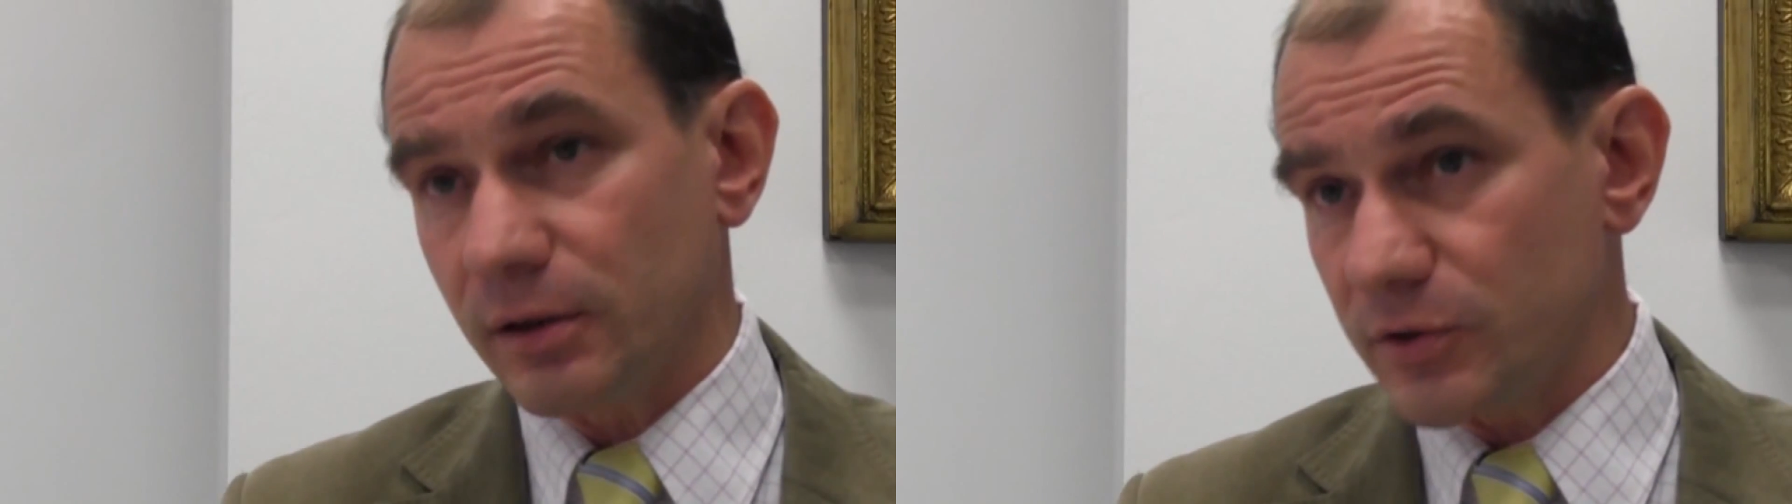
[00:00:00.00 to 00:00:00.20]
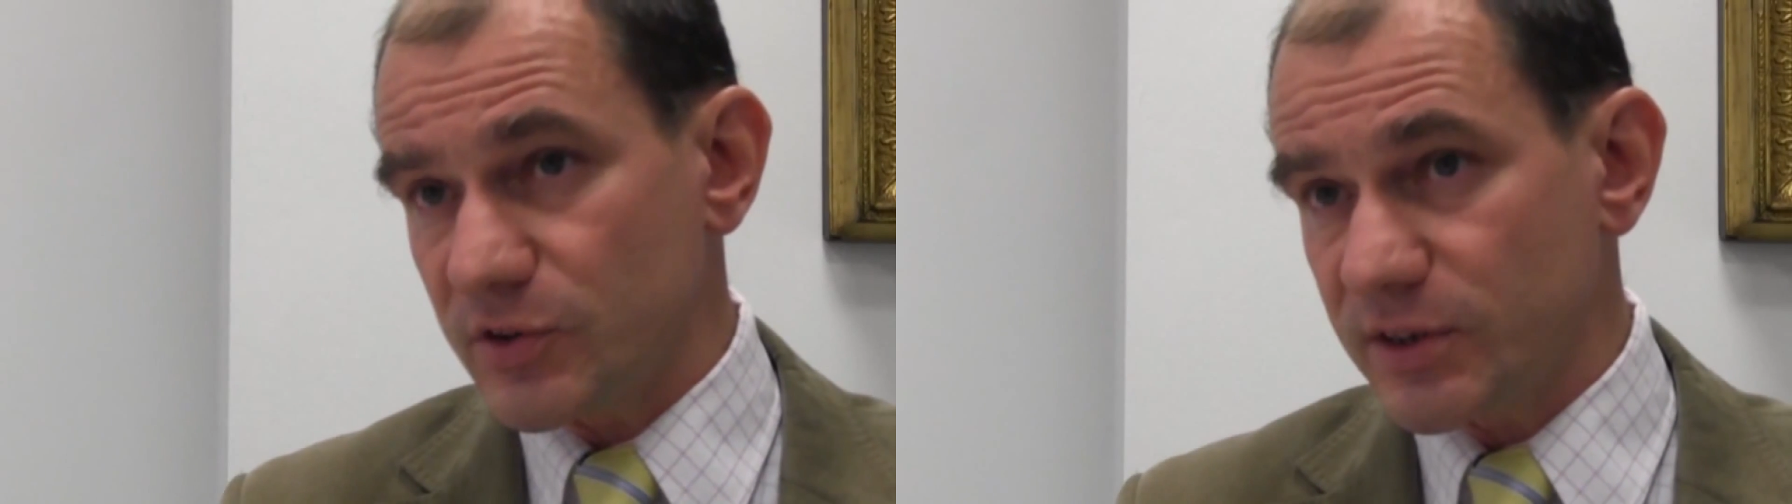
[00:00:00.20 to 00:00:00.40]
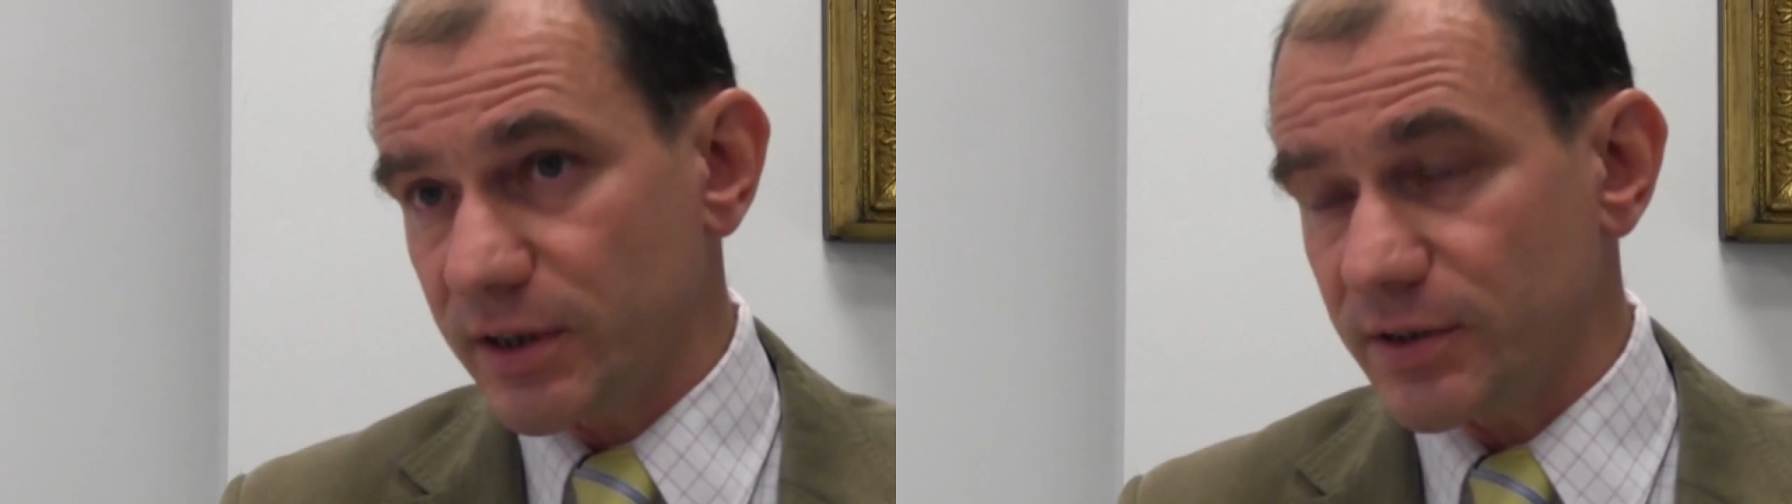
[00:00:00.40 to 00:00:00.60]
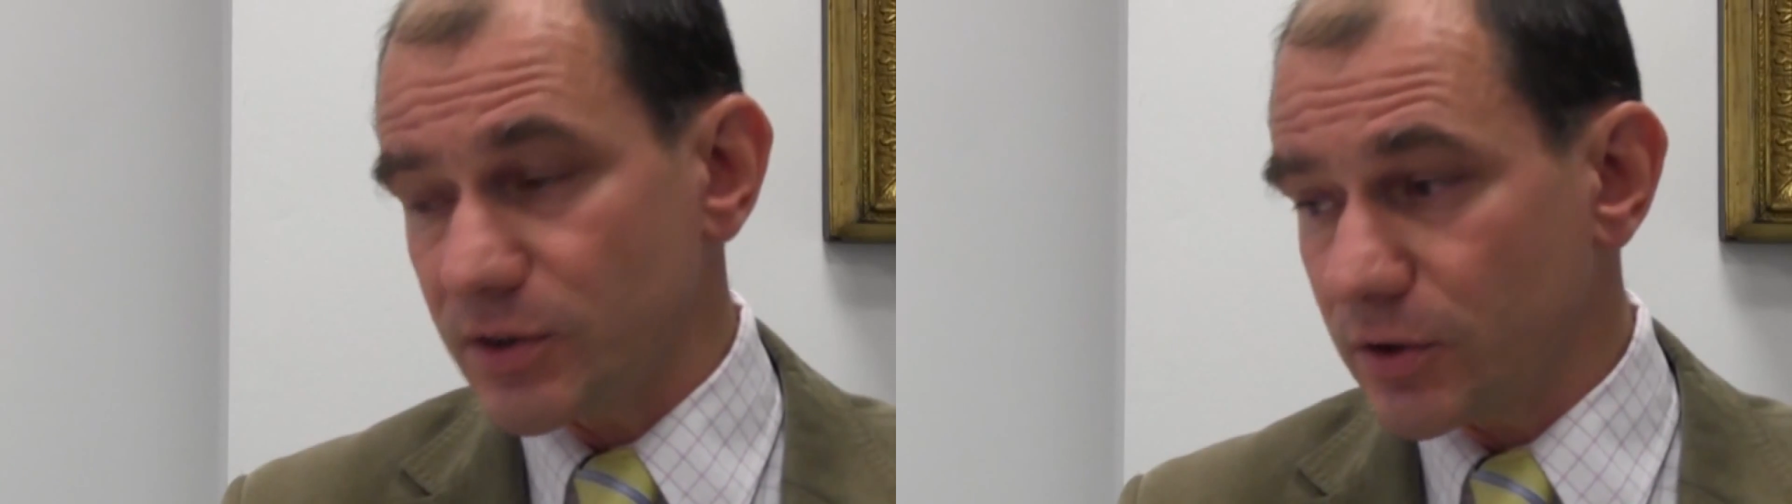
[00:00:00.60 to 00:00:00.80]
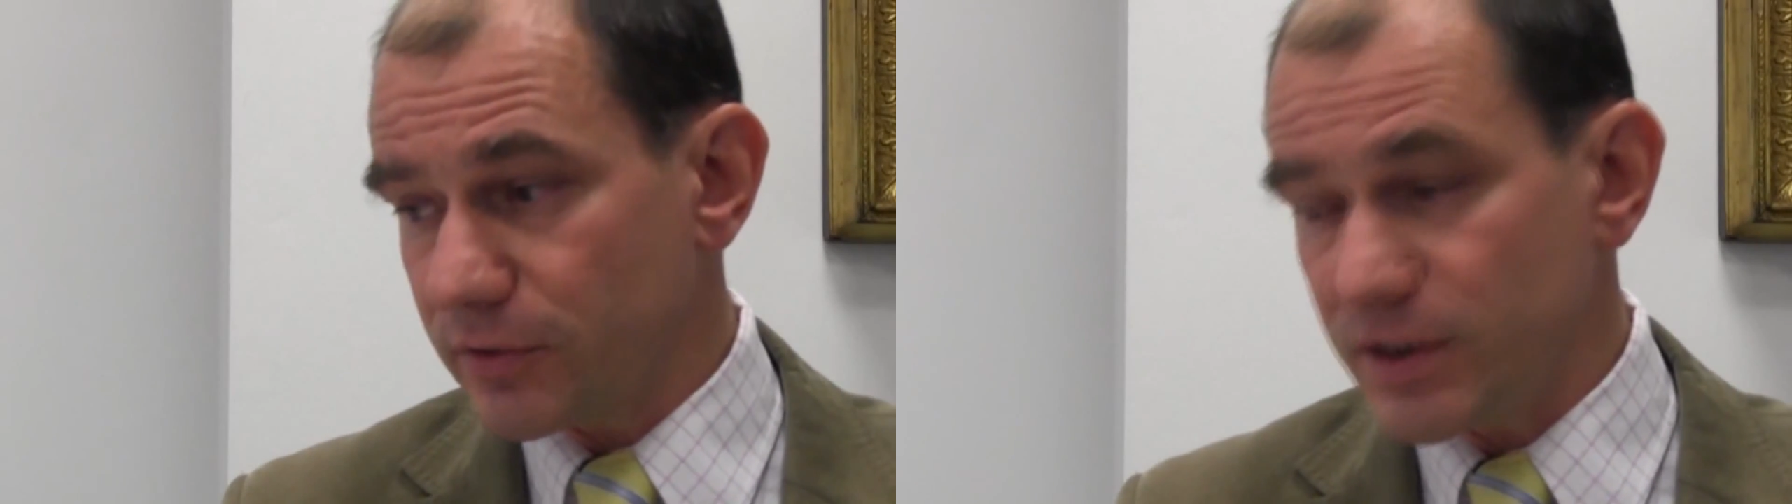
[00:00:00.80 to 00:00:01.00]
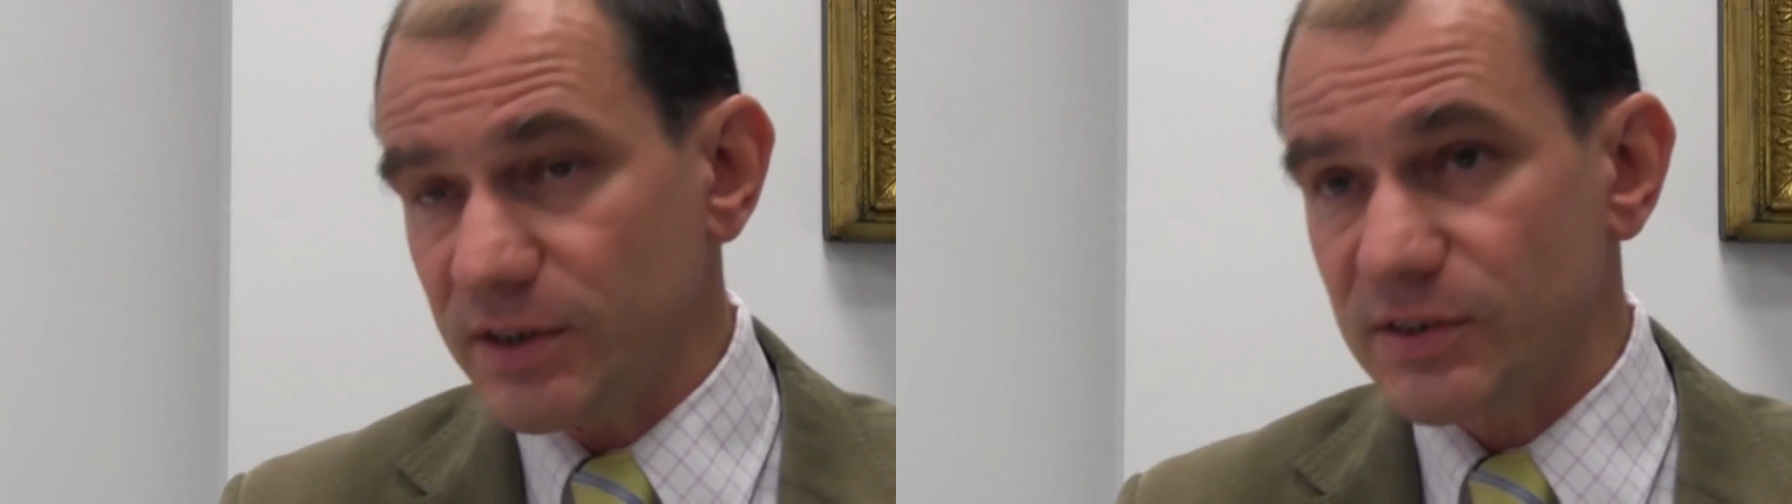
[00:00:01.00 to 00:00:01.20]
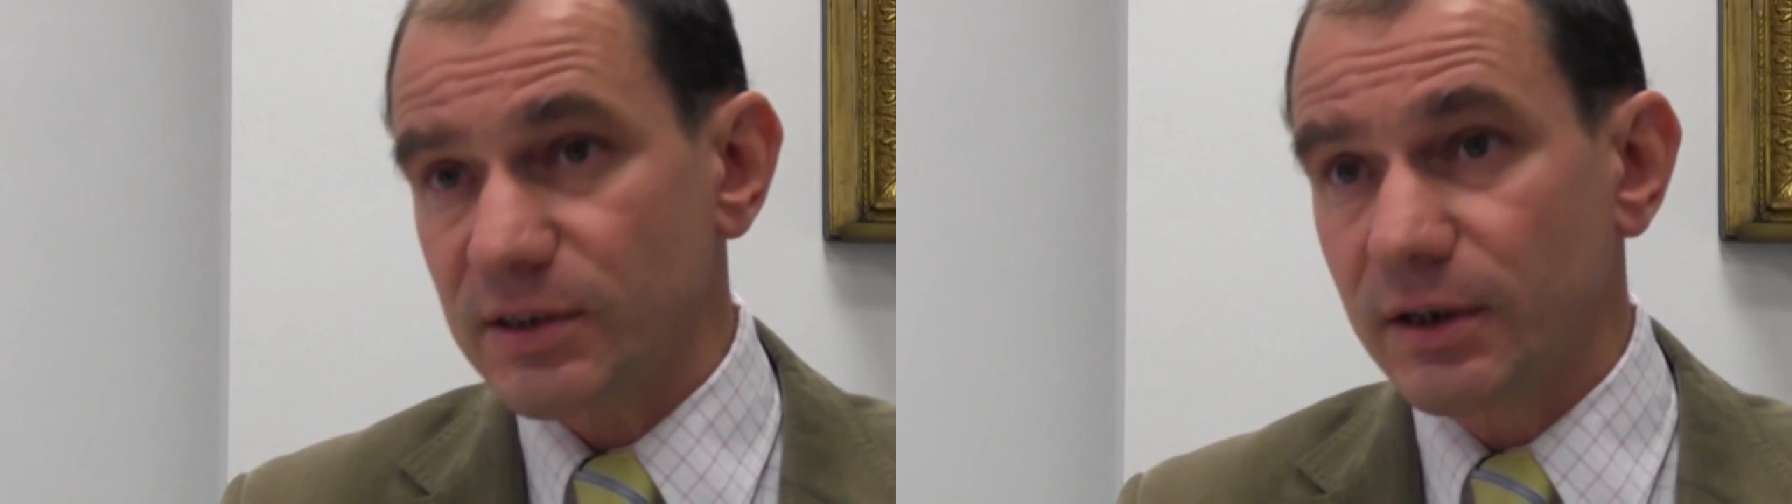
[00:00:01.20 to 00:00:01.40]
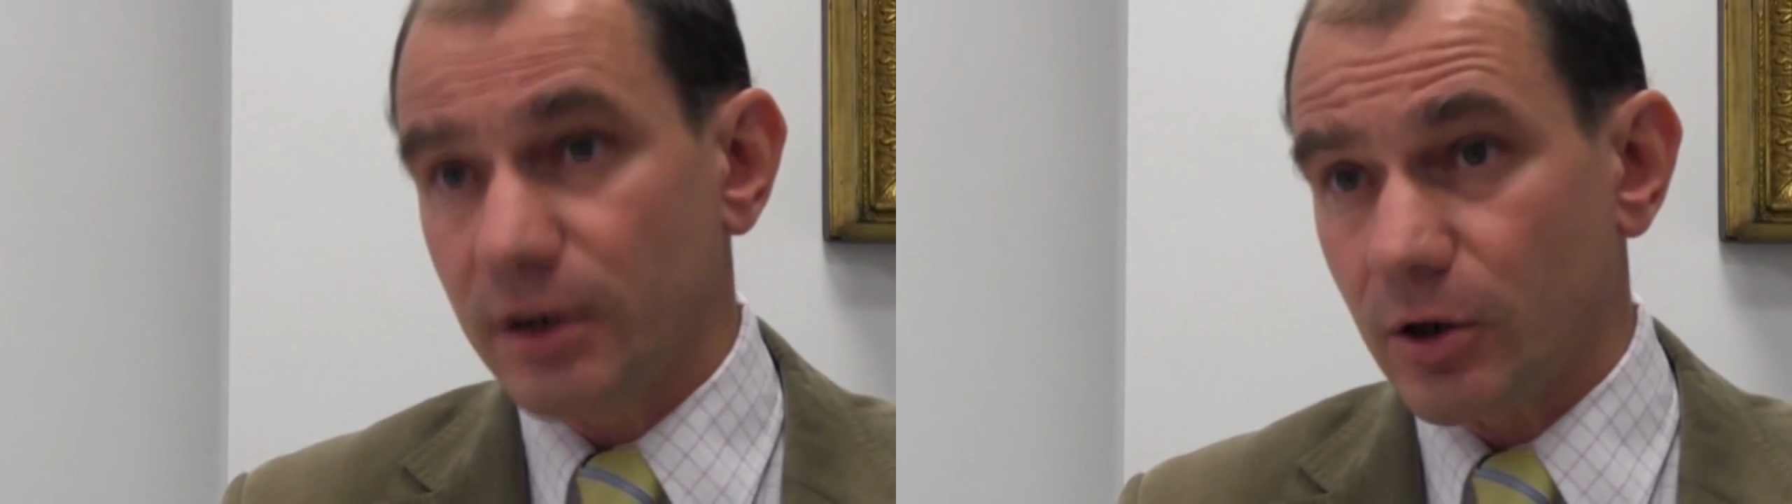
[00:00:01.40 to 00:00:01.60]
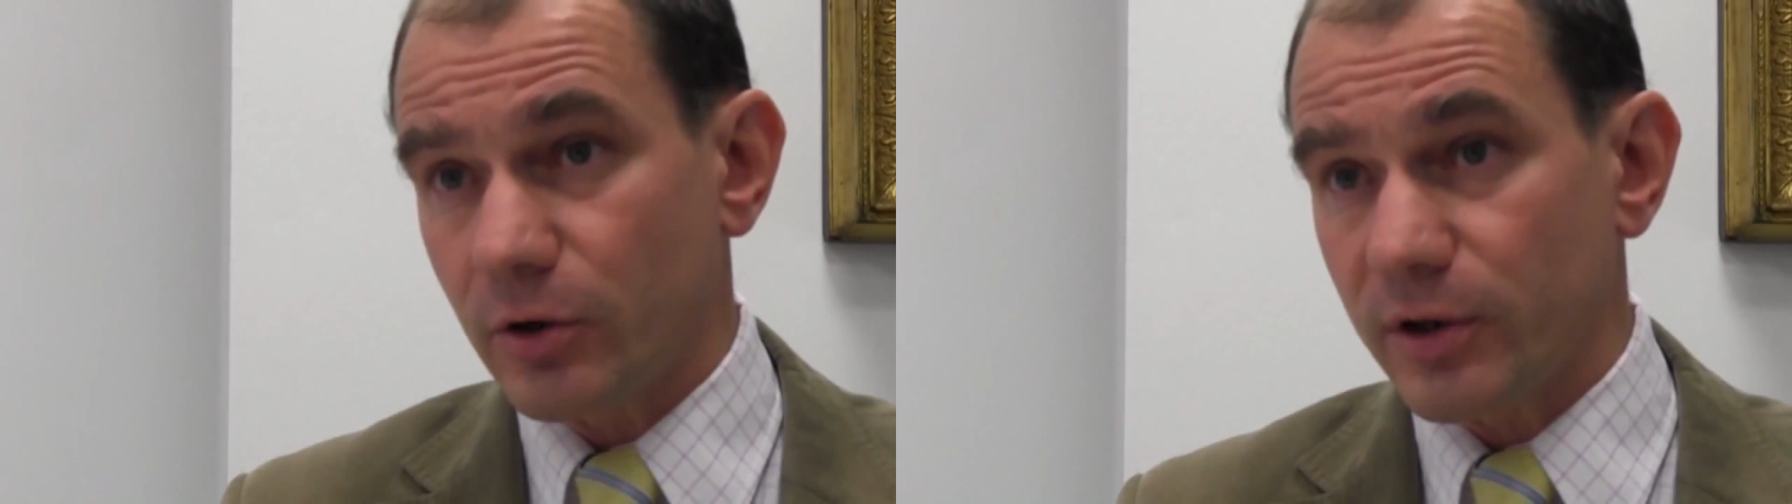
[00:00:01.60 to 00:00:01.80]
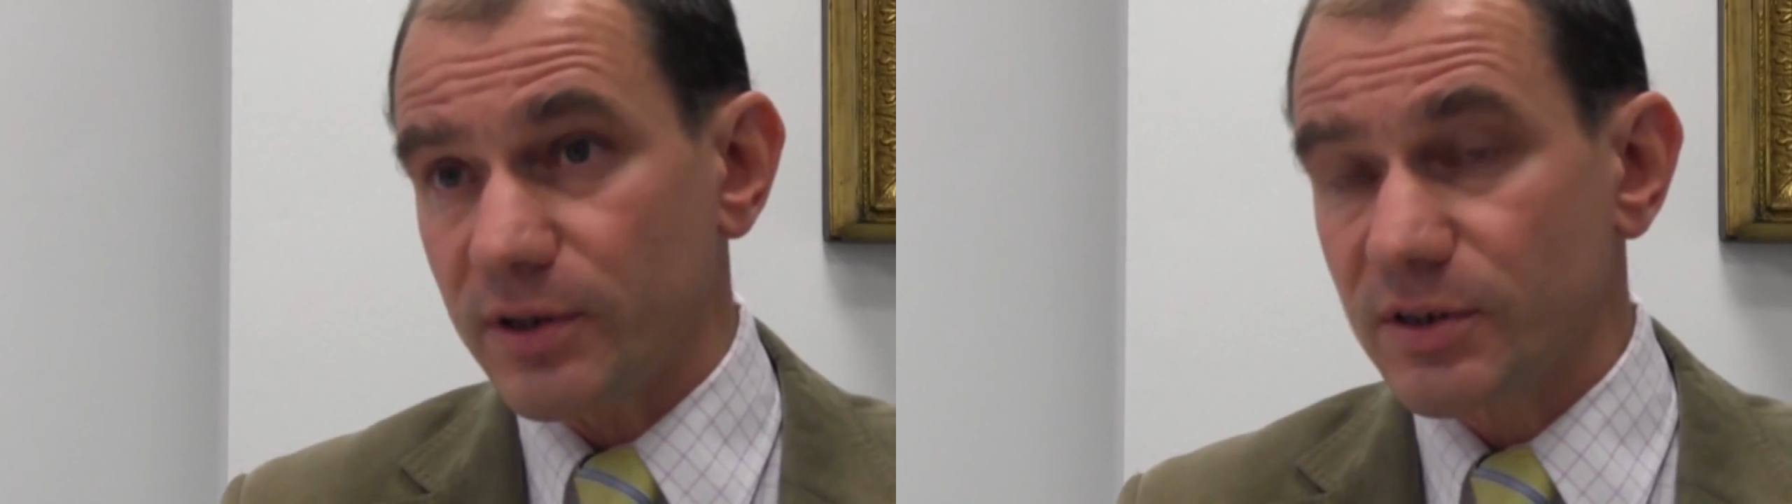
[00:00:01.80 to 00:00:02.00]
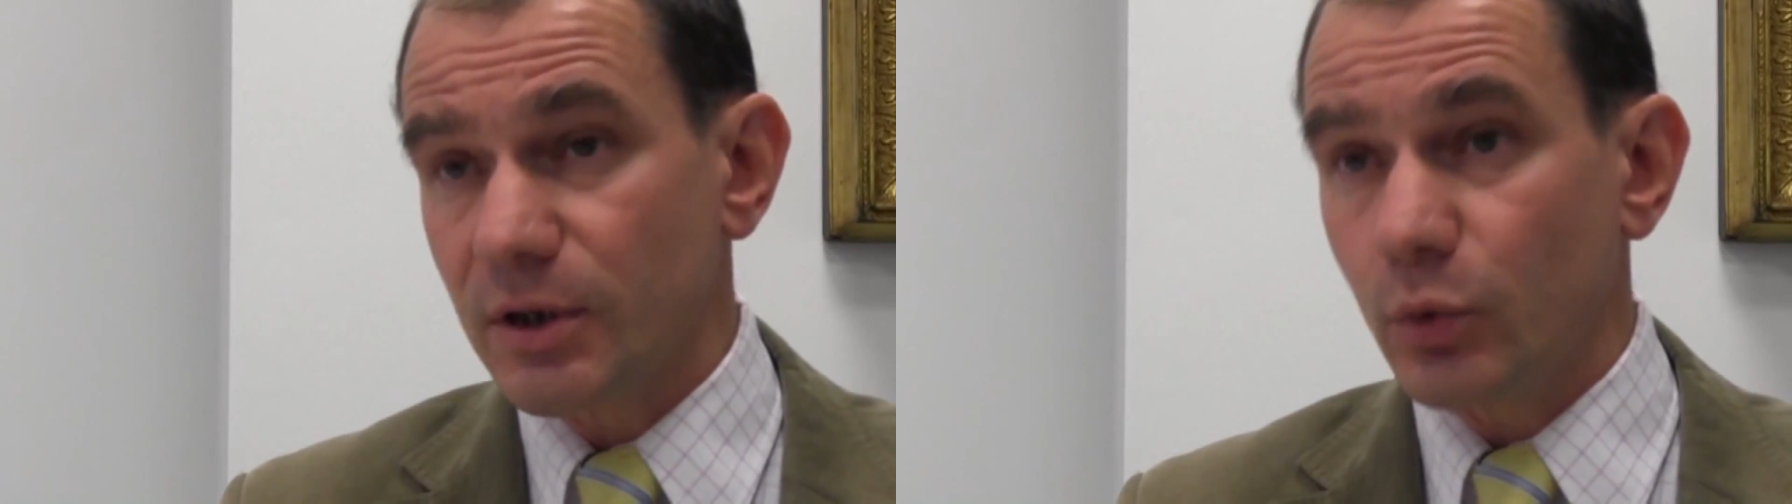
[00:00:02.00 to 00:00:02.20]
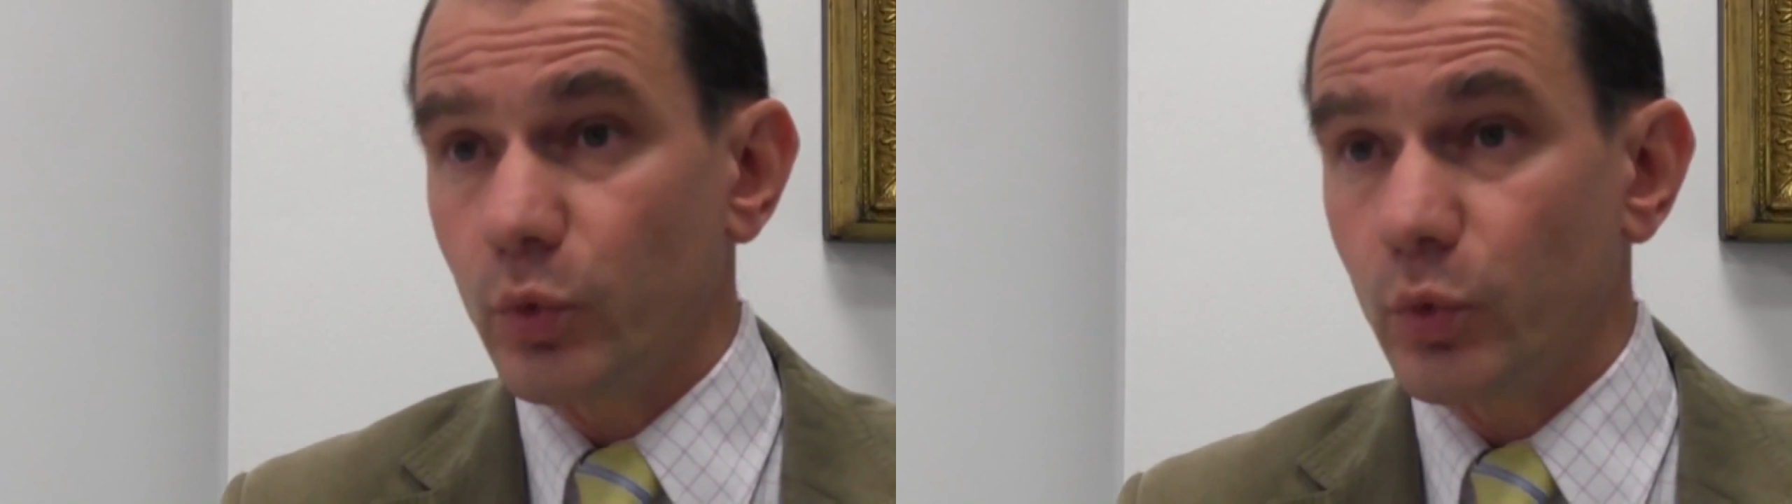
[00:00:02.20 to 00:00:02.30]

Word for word: launch sites of these rockets,